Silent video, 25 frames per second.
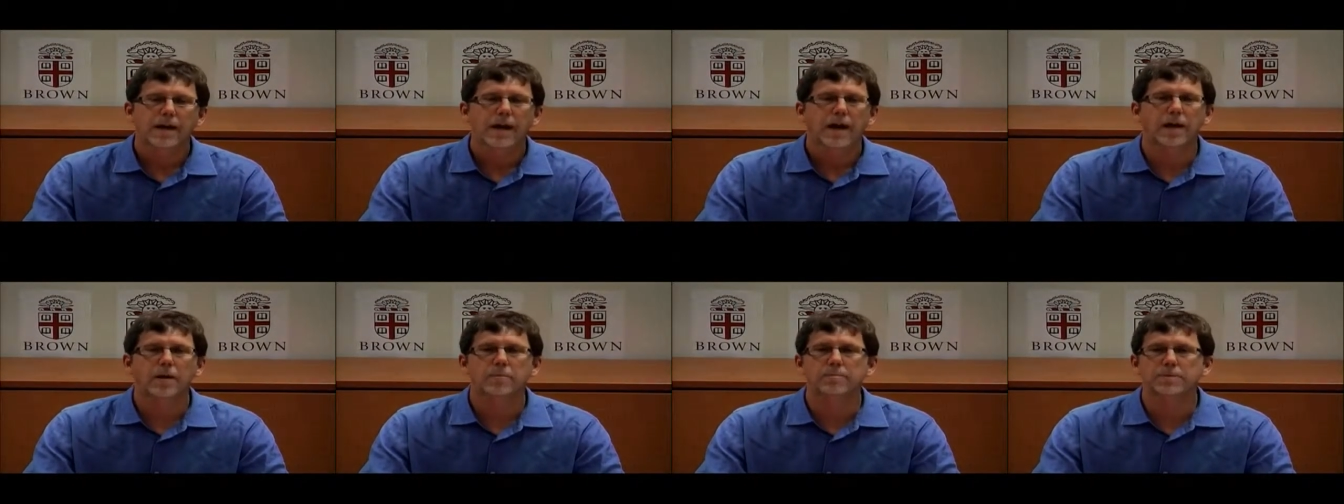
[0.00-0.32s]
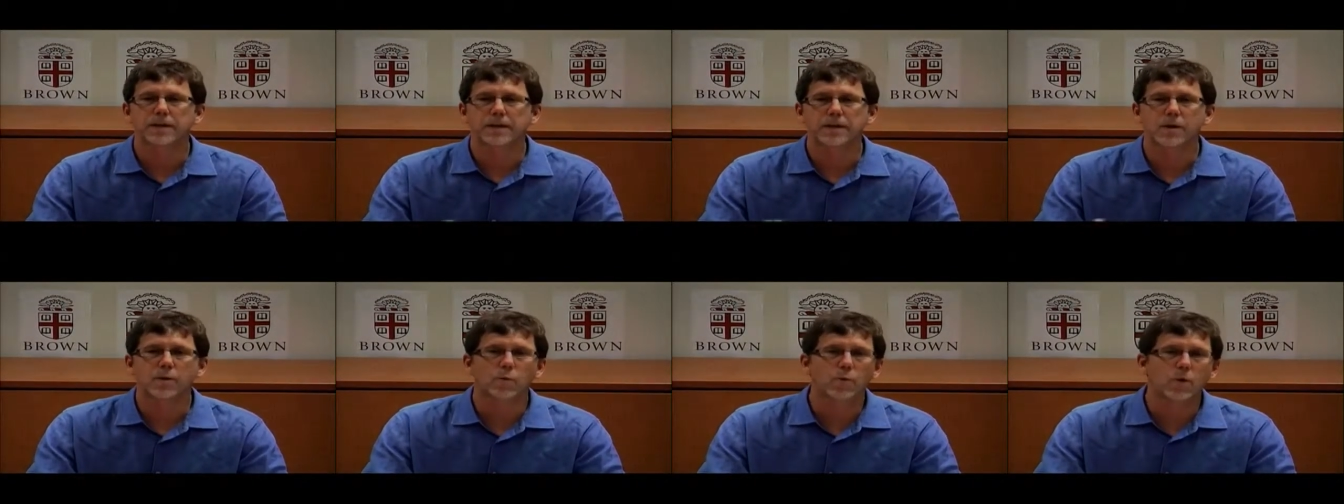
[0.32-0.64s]
help
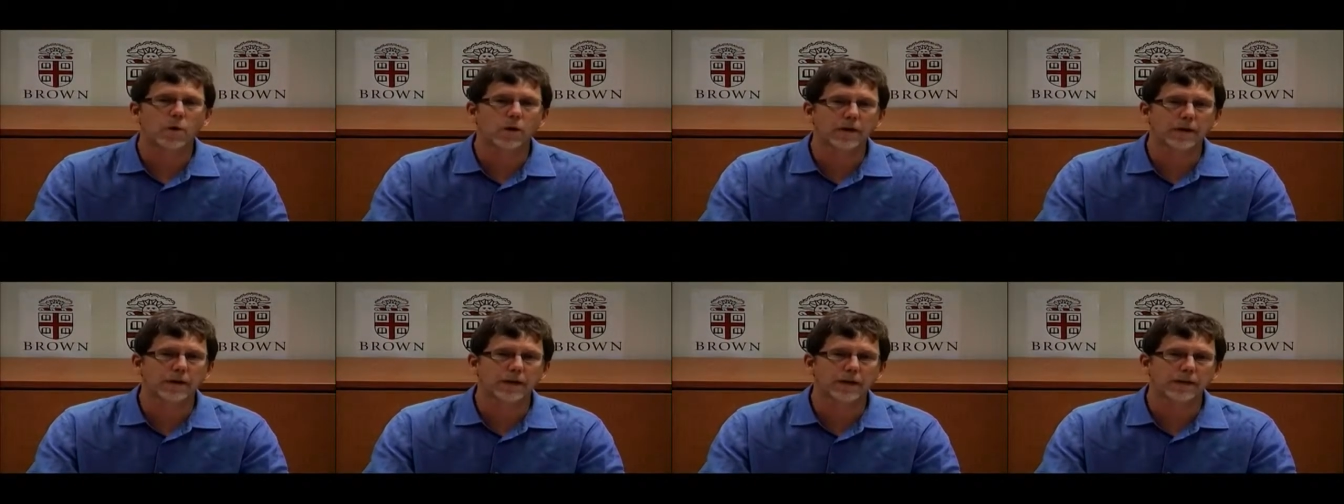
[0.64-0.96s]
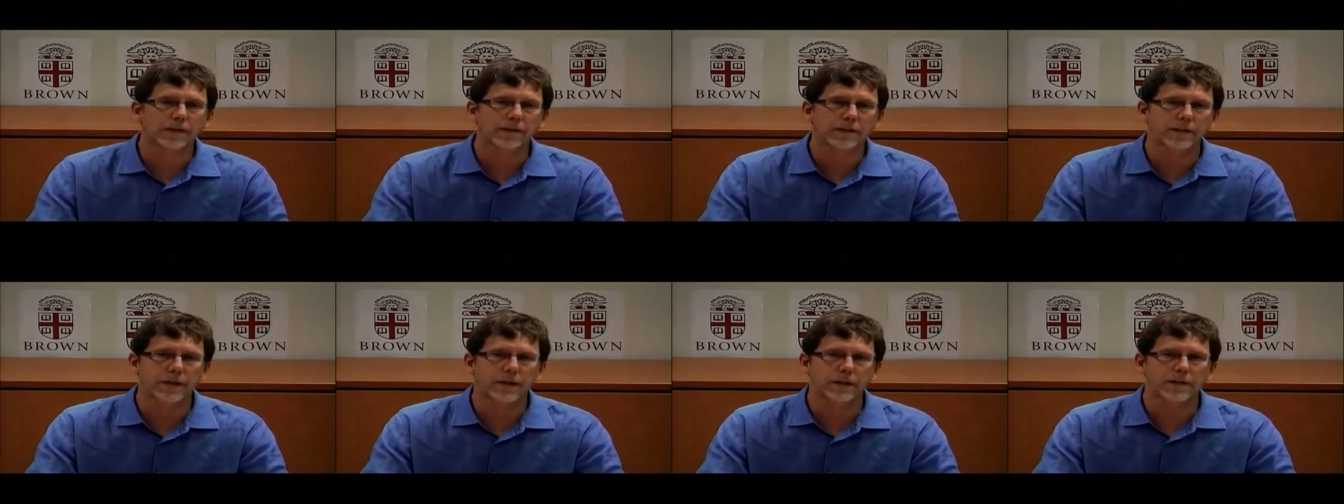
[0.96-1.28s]
to
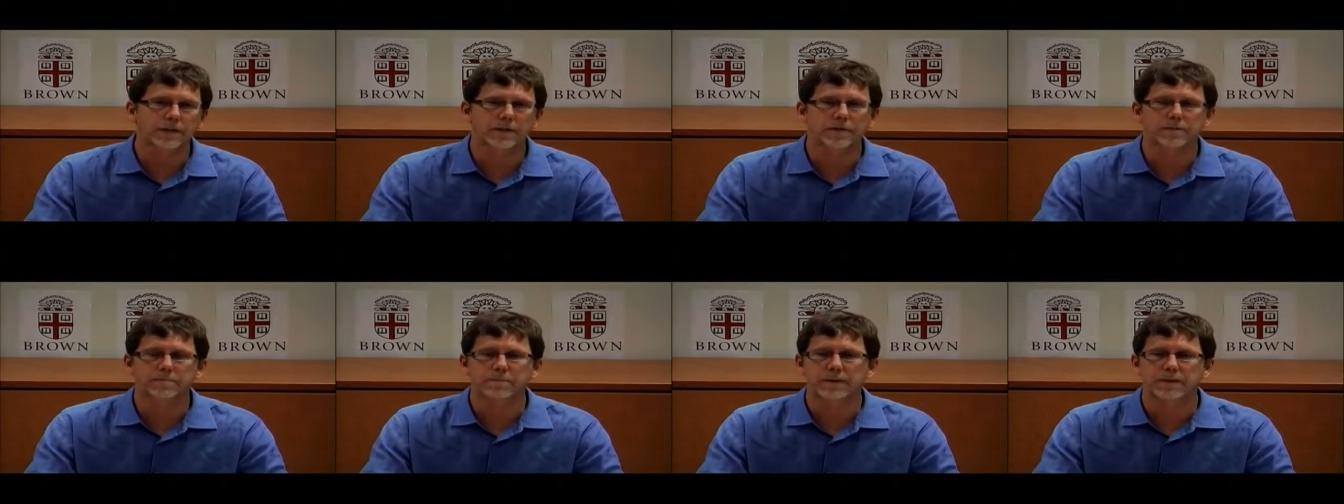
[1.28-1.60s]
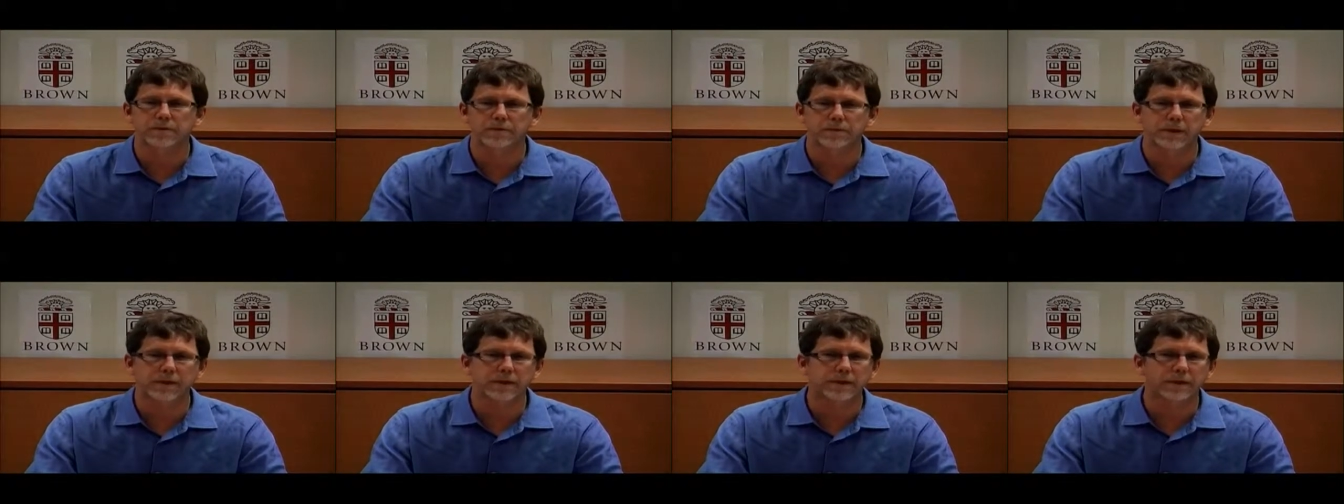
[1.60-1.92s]
coordinate changes
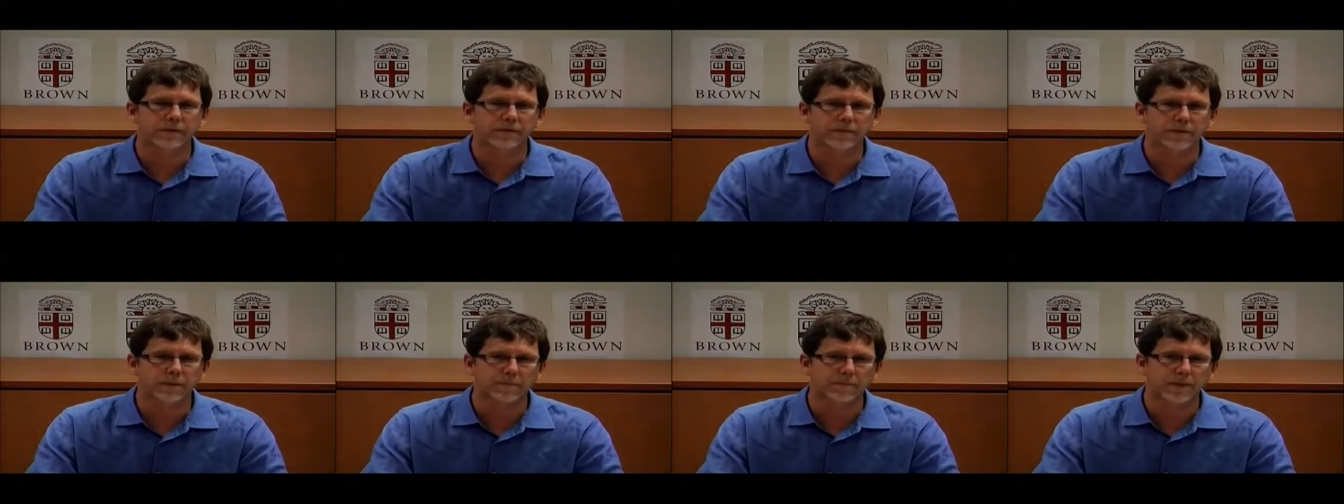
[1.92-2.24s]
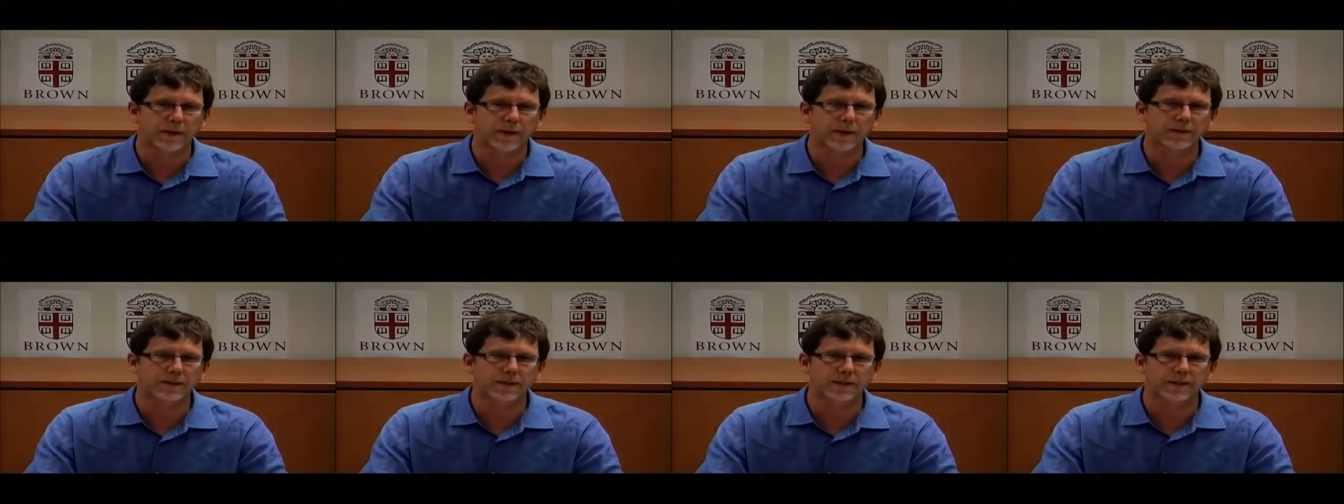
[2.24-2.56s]
between different
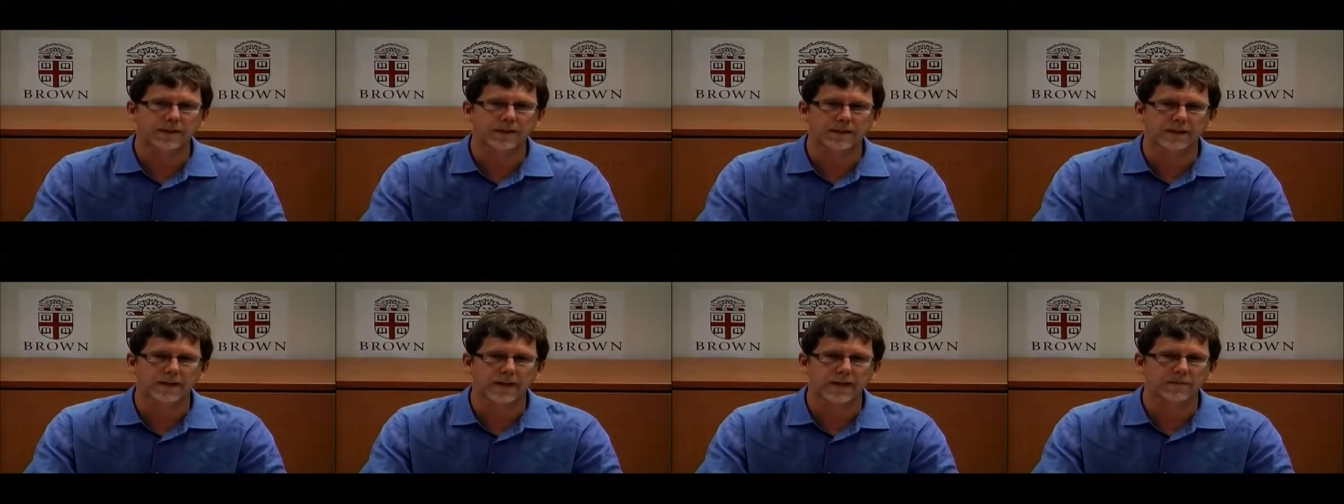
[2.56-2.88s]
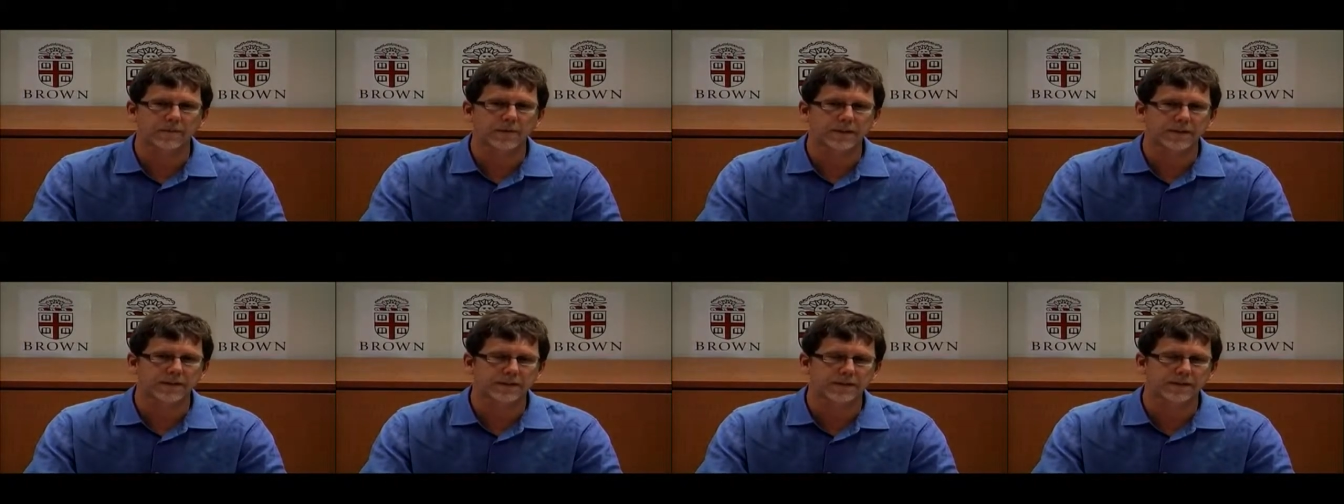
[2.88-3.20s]
parts of the
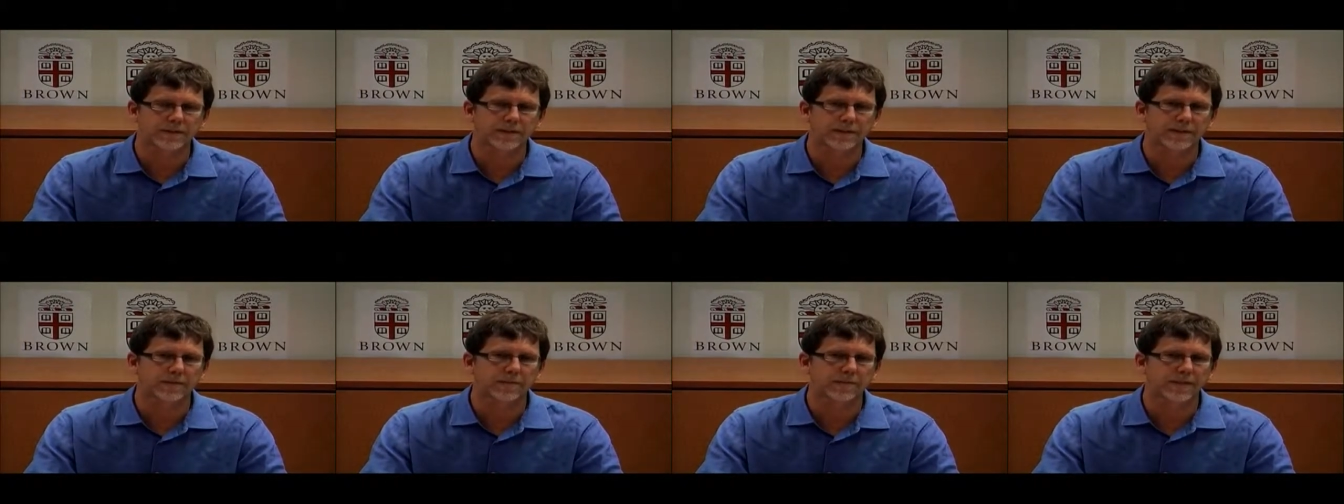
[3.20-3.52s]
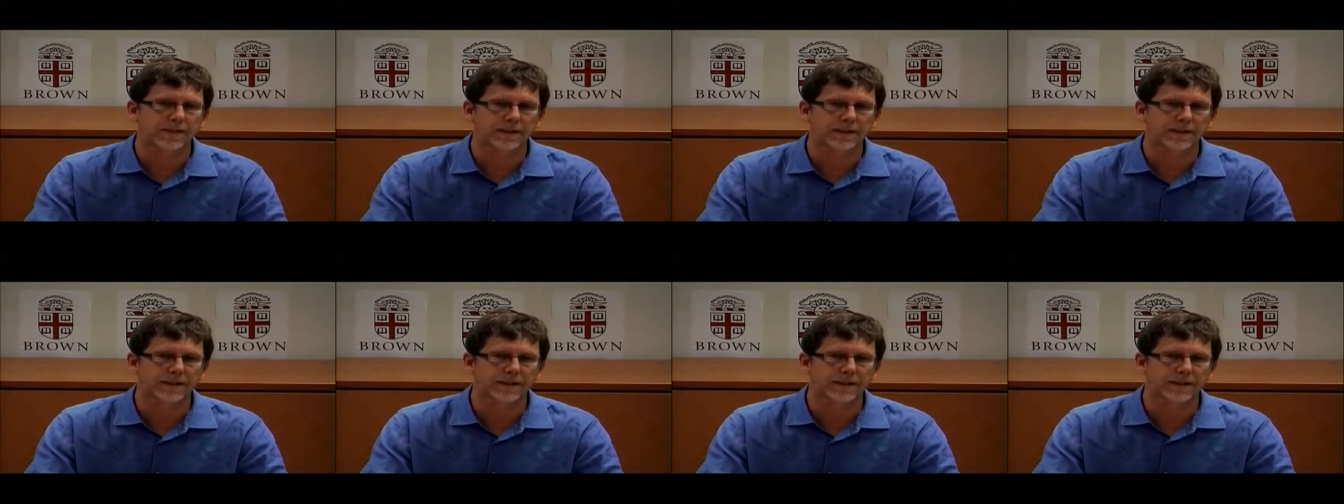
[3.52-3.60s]
climate system.